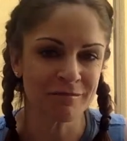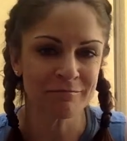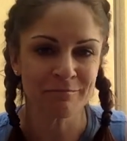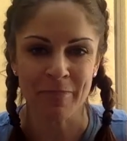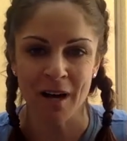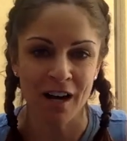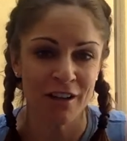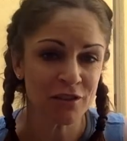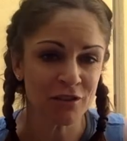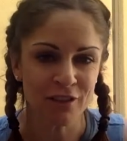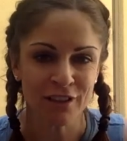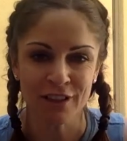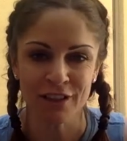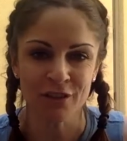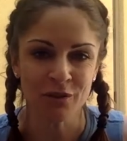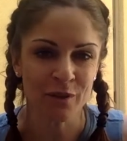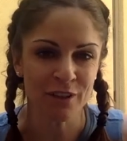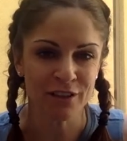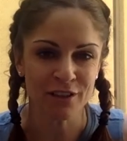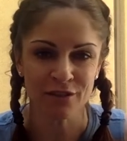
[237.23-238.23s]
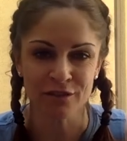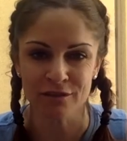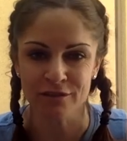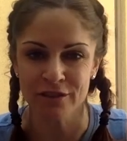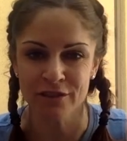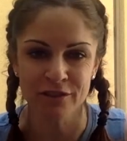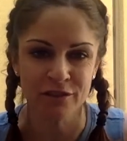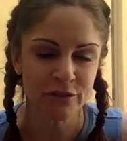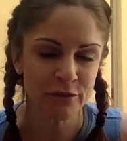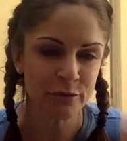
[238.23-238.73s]
bothering you on your
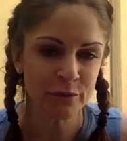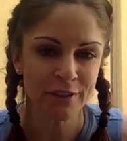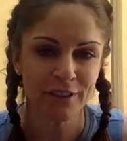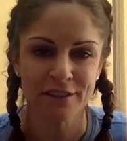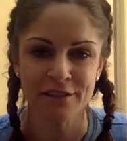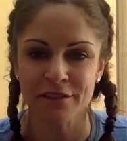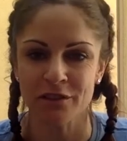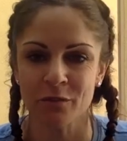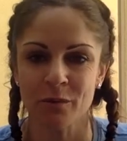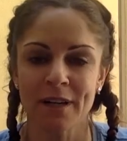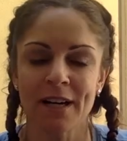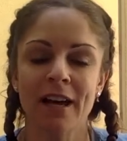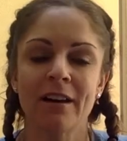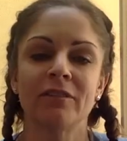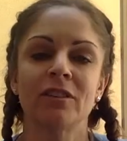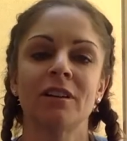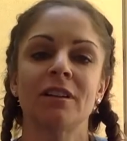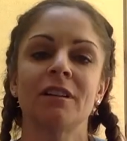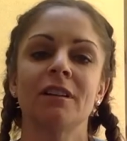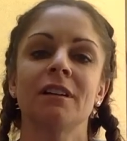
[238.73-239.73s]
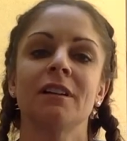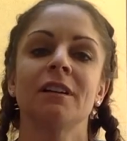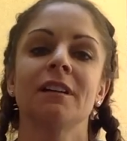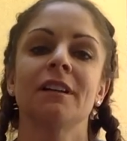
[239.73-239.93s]
to-do list or whatever,